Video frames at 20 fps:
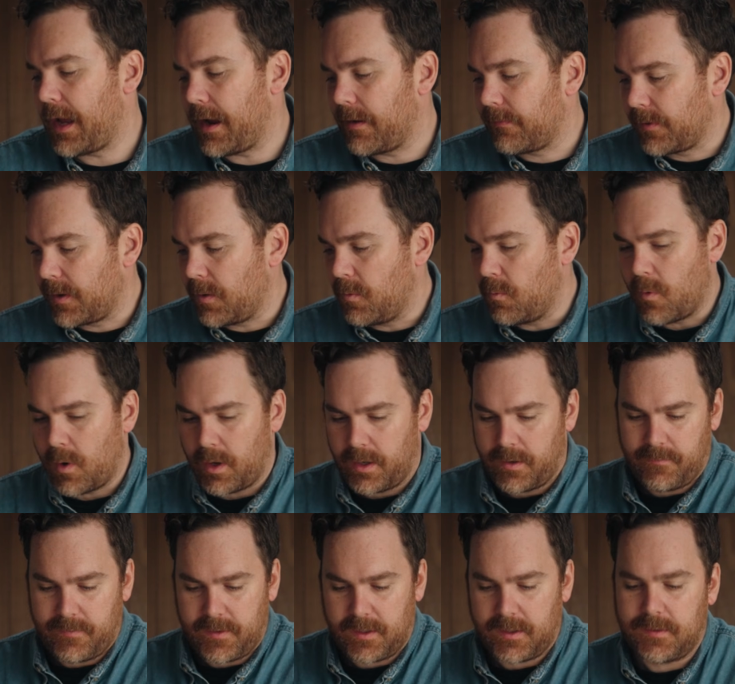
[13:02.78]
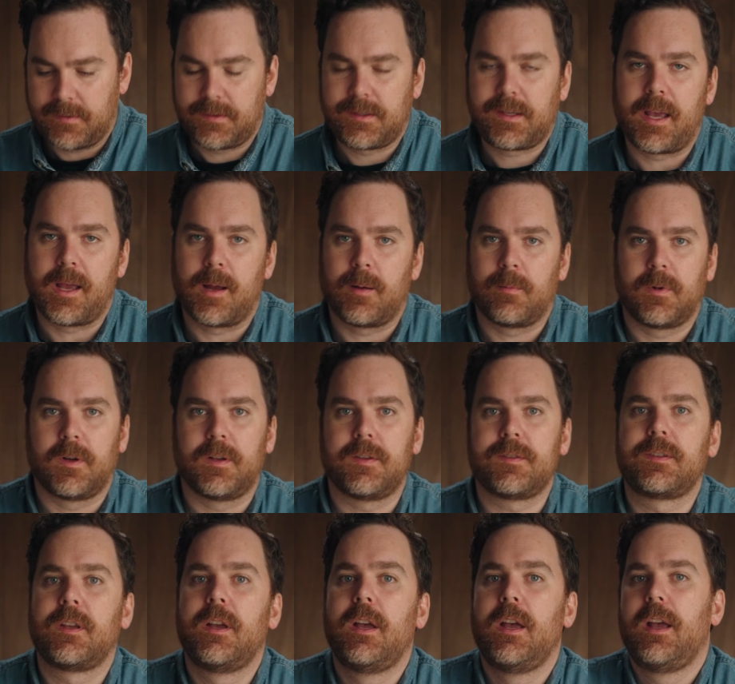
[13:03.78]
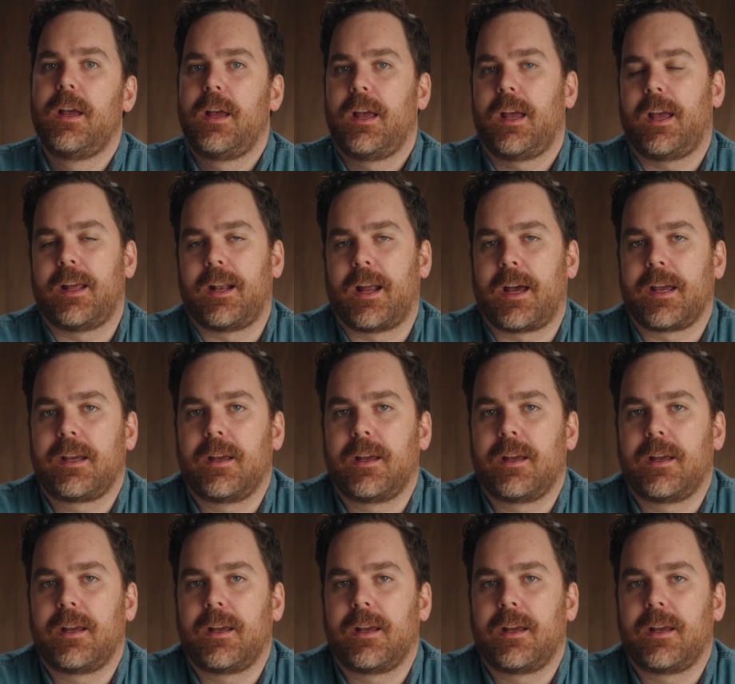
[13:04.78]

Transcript: every one of these cameras and I